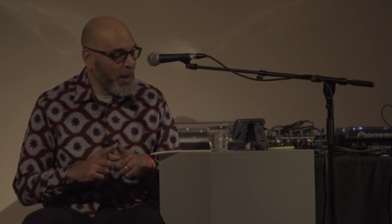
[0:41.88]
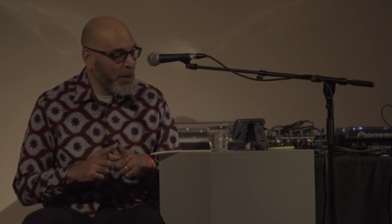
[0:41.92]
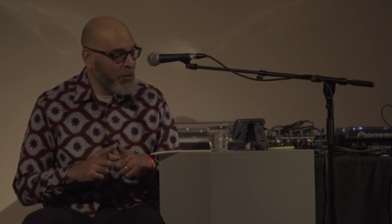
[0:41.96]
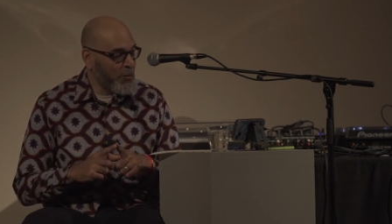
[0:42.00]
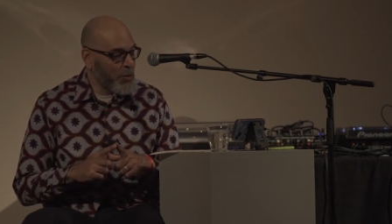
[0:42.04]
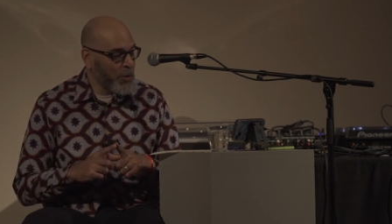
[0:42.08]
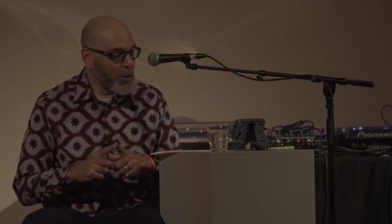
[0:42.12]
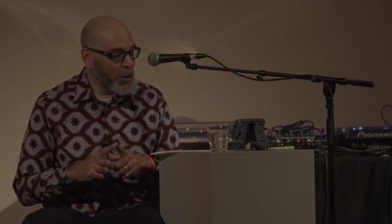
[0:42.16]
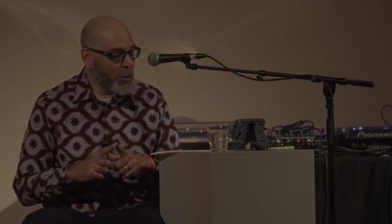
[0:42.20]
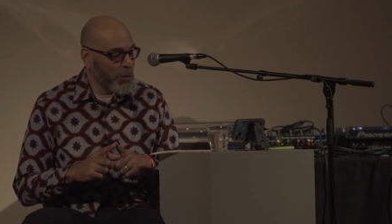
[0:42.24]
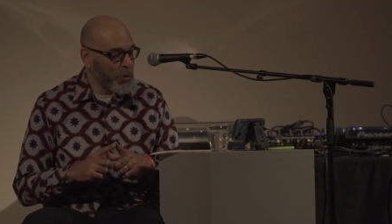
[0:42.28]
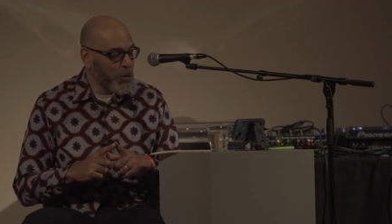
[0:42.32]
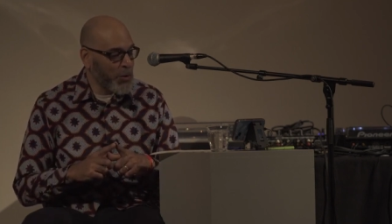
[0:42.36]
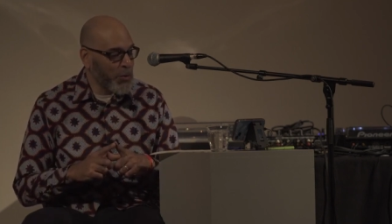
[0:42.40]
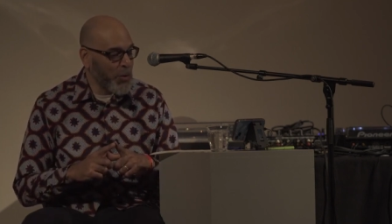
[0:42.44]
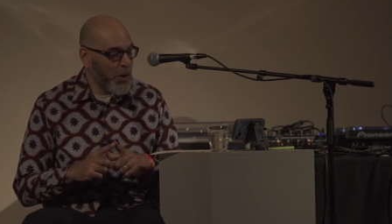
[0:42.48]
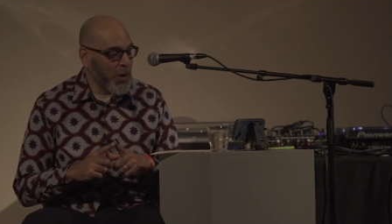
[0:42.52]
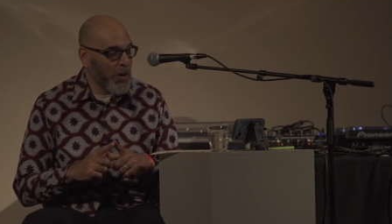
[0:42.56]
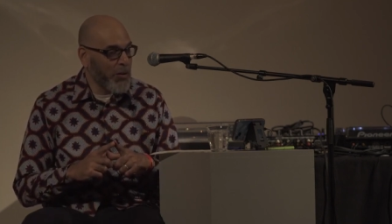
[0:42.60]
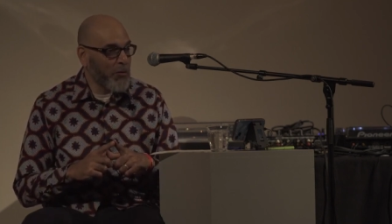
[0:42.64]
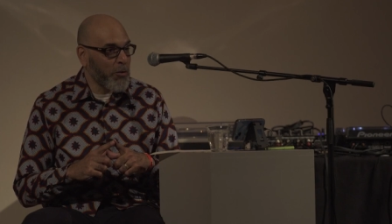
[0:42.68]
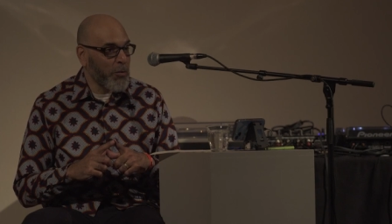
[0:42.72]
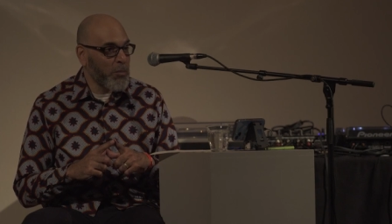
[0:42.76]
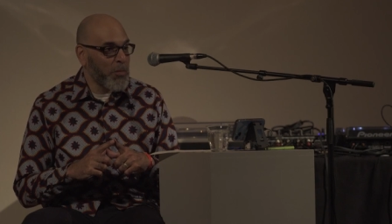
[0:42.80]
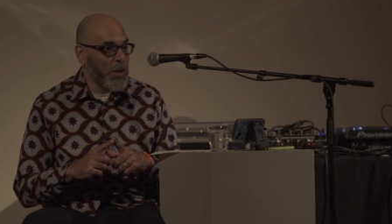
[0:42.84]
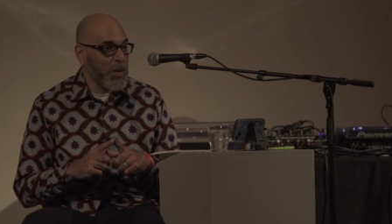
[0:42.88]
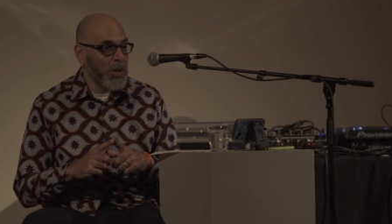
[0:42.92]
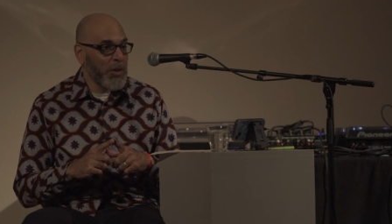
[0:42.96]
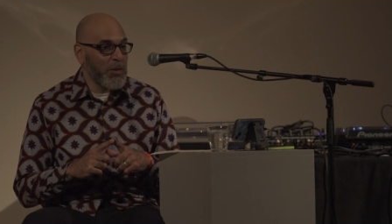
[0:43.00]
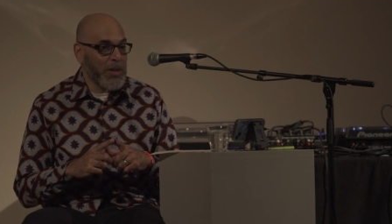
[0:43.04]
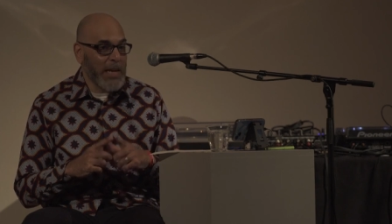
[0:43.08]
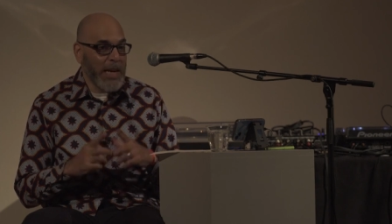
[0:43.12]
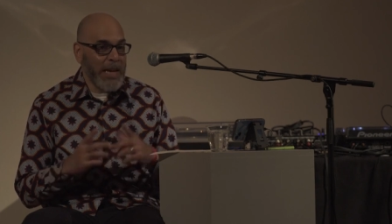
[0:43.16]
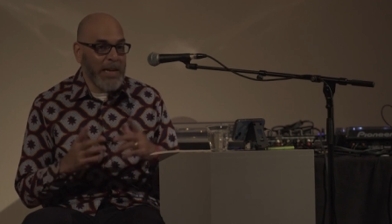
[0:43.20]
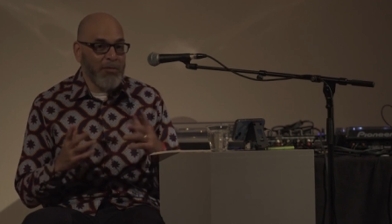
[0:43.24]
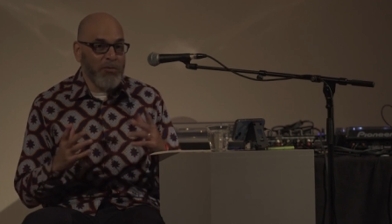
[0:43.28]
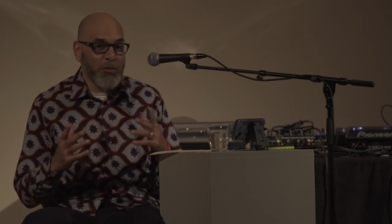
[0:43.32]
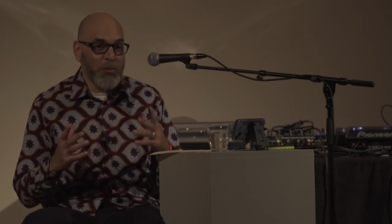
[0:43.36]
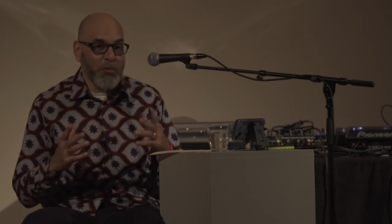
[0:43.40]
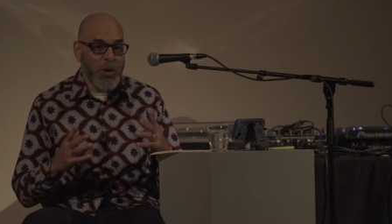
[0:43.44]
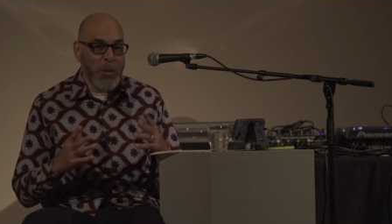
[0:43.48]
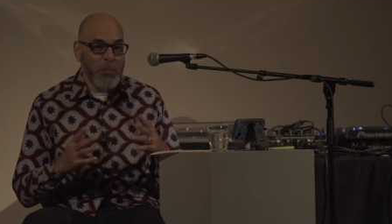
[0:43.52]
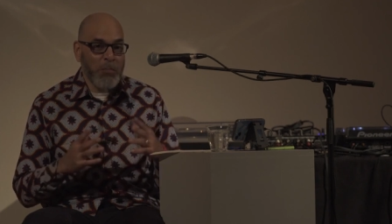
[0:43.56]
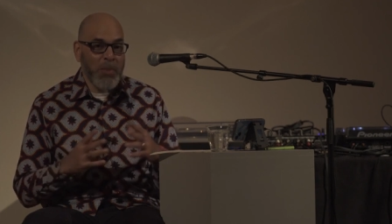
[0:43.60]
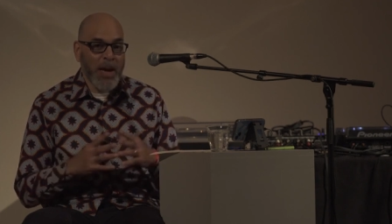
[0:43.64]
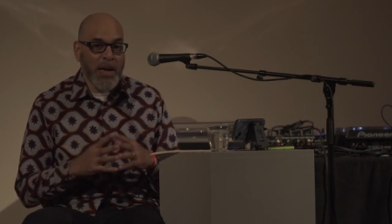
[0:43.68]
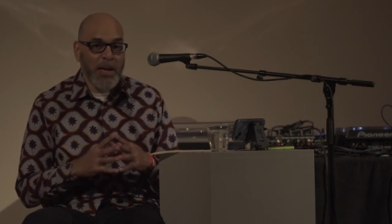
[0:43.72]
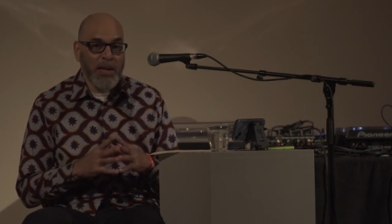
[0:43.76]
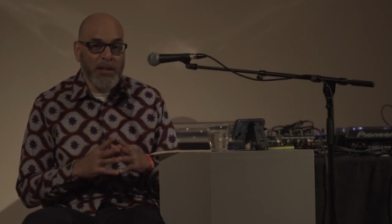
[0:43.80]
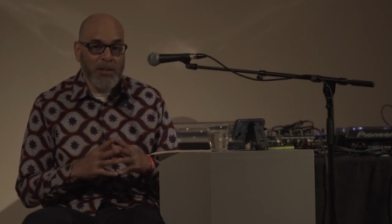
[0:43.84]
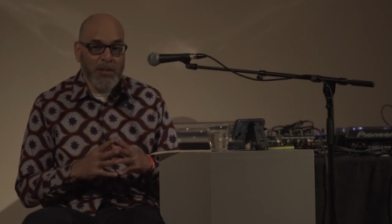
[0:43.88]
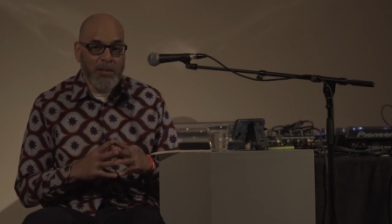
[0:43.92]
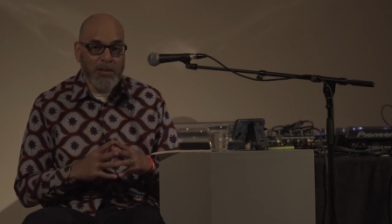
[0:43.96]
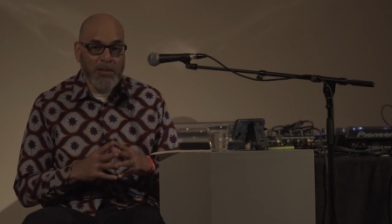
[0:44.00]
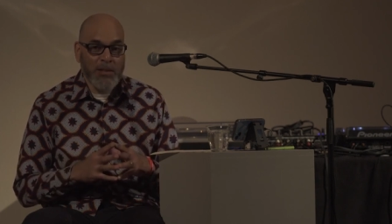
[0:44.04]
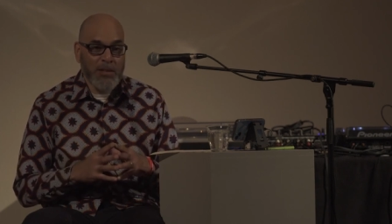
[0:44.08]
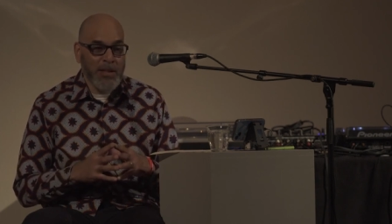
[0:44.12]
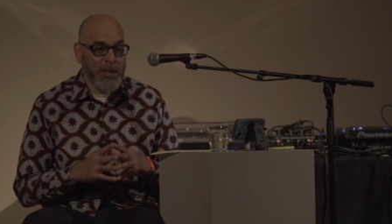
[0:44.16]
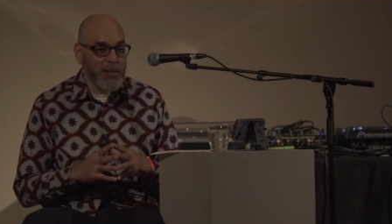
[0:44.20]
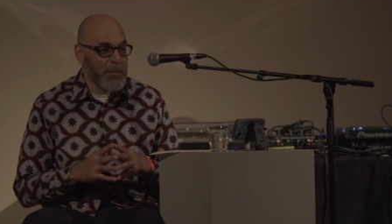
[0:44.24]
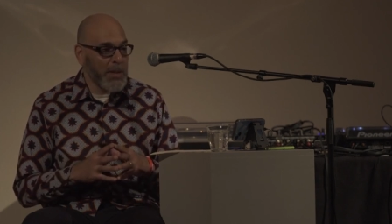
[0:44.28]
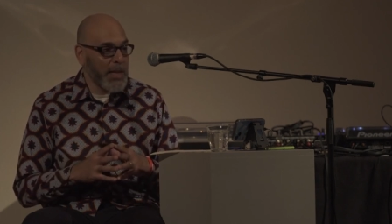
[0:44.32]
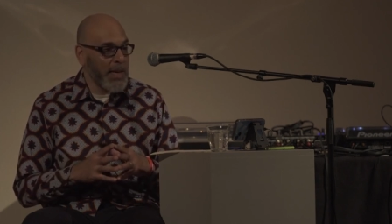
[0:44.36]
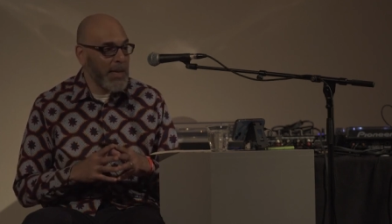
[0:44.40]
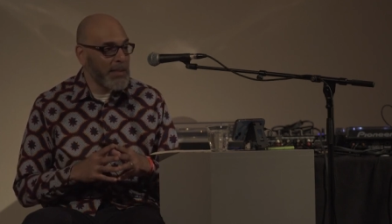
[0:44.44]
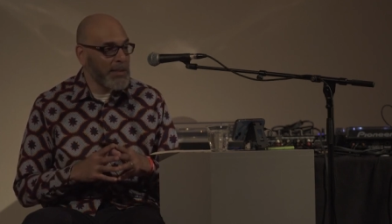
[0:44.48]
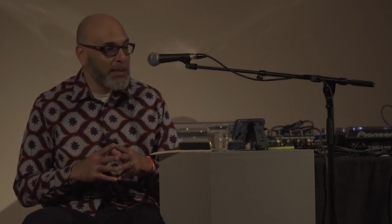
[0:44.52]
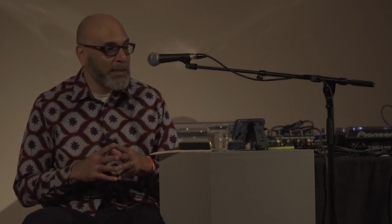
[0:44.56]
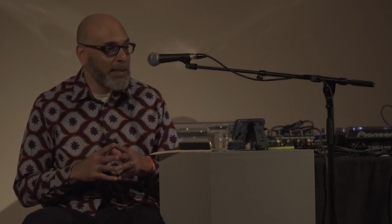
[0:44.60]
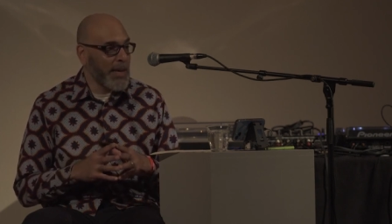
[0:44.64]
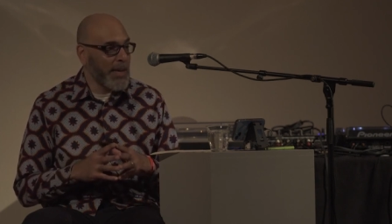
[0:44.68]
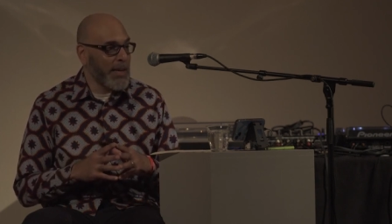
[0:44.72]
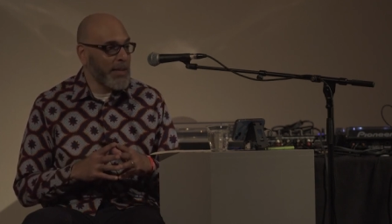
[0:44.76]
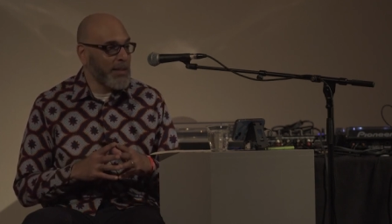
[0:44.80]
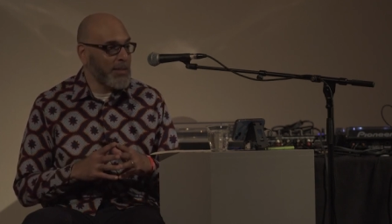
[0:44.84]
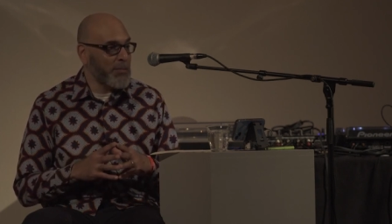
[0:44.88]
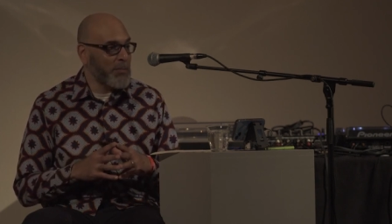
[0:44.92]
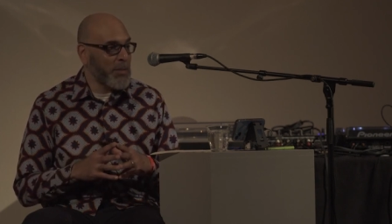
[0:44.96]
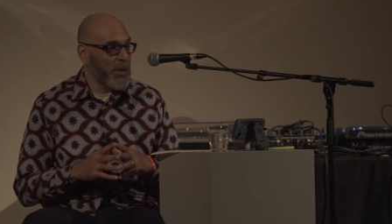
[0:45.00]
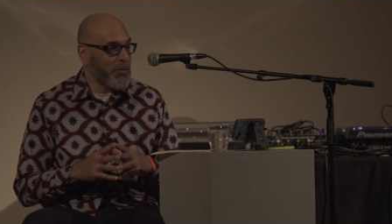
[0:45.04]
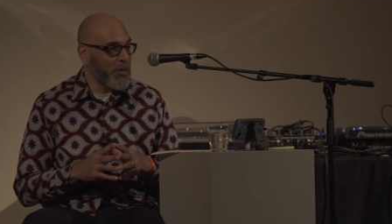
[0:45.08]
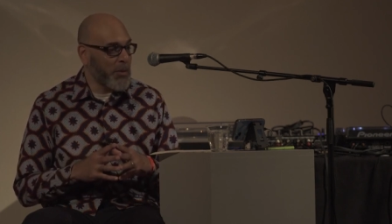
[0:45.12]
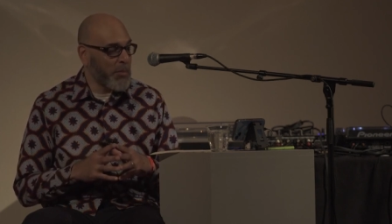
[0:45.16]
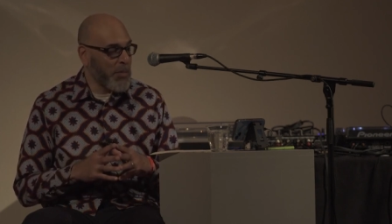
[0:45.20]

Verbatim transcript: and for those who aren't familiar, and I even went back and looked it up last night to be